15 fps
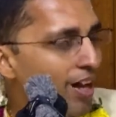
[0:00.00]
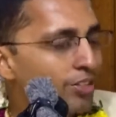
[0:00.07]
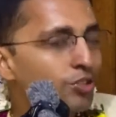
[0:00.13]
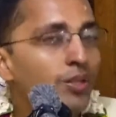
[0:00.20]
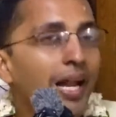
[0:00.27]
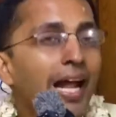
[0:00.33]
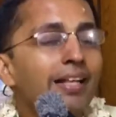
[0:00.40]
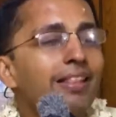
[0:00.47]

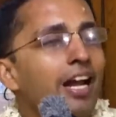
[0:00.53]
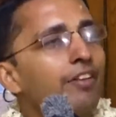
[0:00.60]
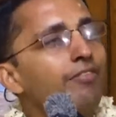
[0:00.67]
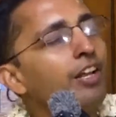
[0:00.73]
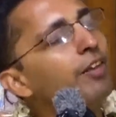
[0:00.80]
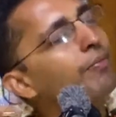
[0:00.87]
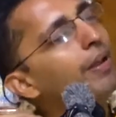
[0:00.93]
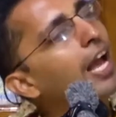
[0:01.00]
So like that,
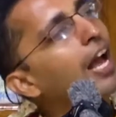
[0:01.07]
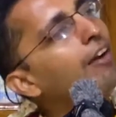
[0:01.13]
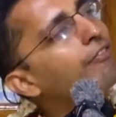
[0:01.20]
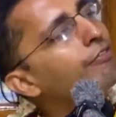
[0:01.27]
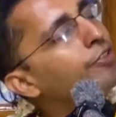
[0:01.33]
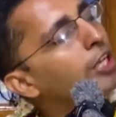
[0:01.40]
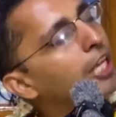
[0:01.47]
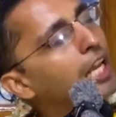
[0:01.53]
we may
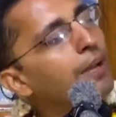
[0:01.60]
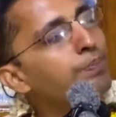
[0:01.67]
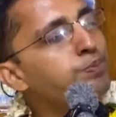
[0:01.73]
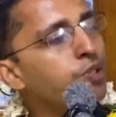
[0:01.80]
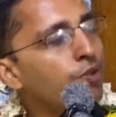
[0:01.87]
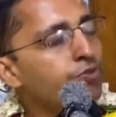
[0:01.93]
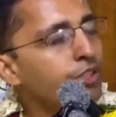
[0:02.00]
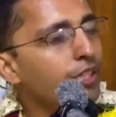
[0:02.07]
have
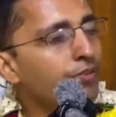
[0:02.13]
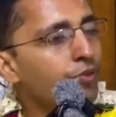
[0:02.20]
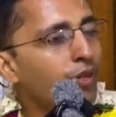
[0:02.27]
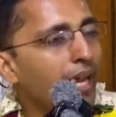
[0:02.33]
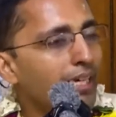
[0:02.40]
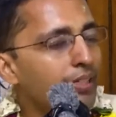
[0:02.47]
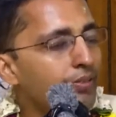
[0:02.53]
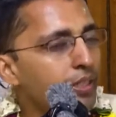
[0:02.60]
heaps of sinful
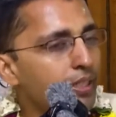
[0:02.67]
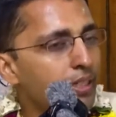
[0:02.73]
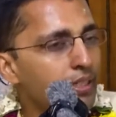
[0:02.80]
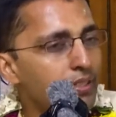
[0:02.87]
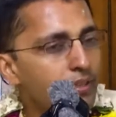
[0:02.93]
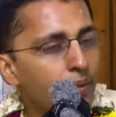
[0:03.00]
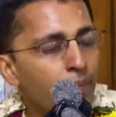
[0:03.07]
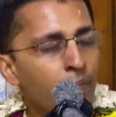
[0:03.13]

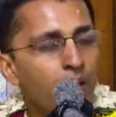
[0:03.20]
activities,